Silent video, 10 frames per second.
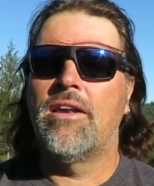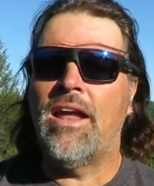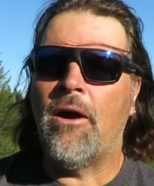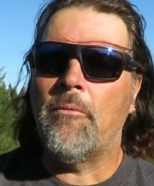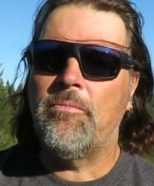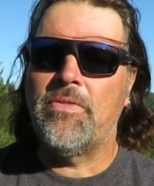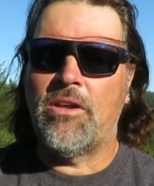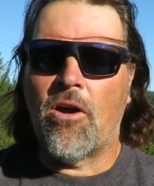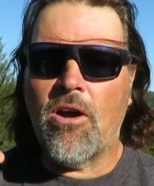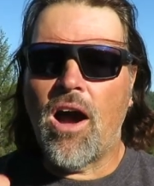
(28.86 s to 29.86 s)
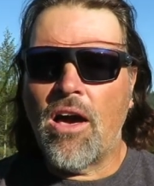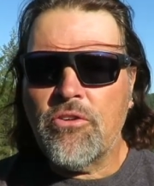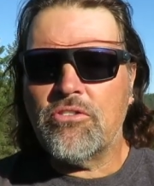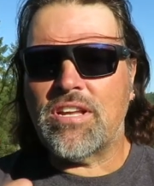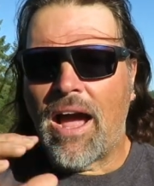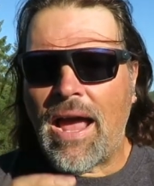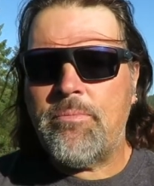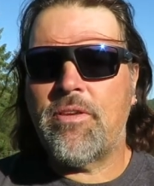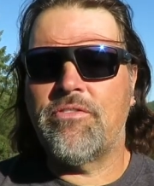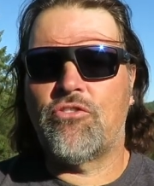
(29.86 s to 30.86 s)
Now, there are other
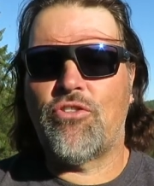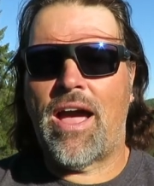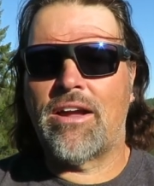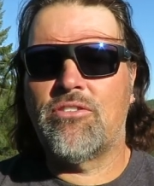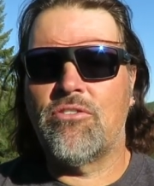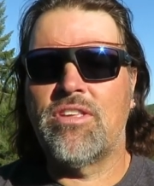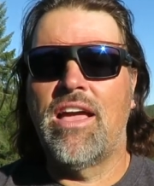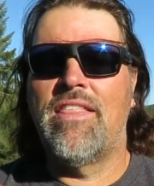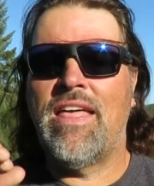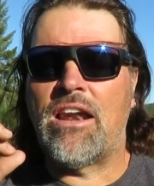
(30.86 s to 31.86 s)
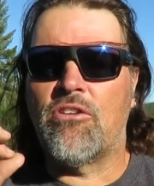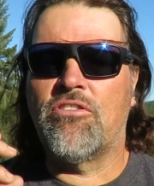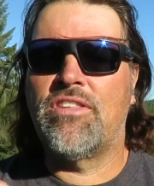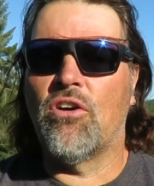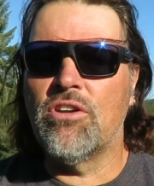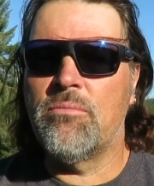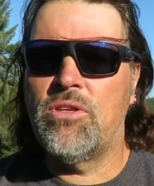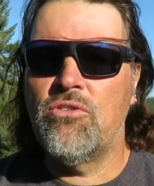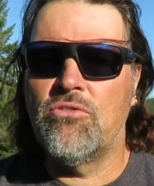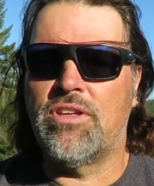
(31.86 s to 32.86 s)
types of attractors that are seldom
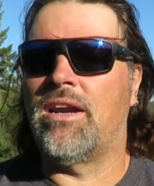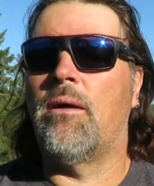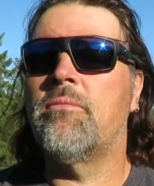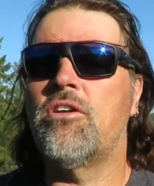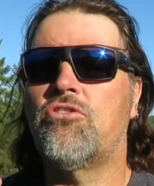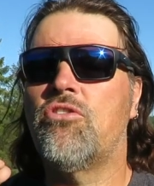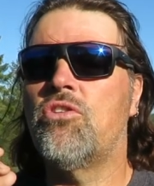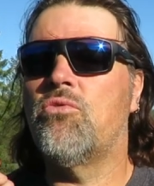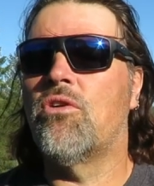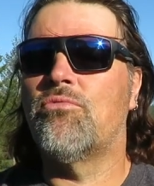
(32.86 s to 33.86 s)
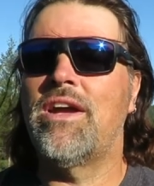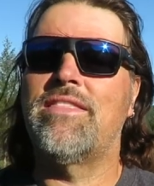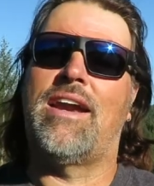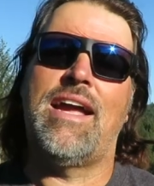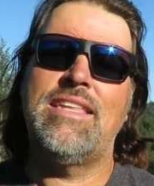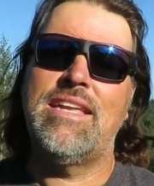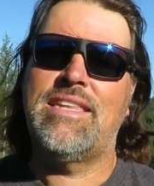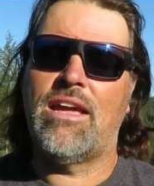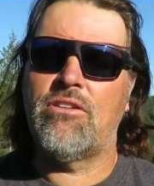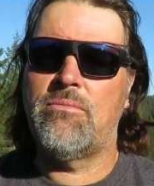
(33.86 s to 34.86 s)
used. And I'm gonna show you a rig that I
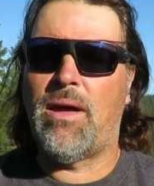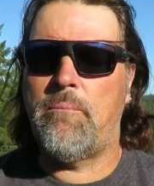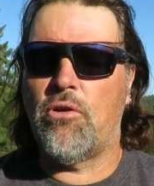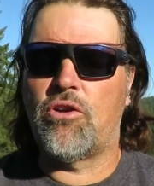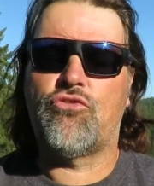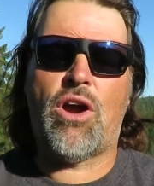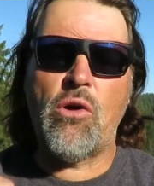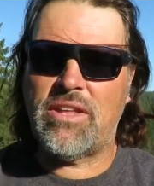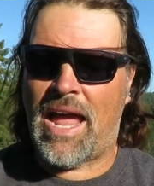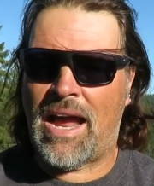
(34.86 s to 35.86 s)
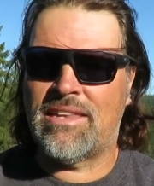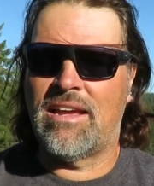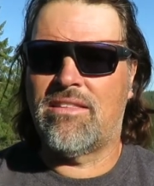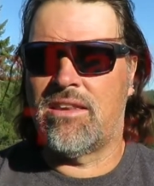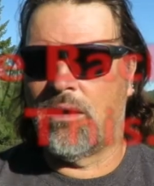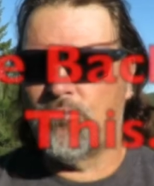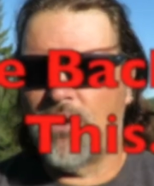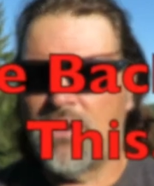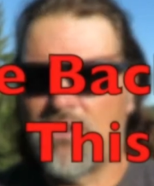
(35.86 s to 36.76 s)
detailed in my book, Trout Tactics, a number of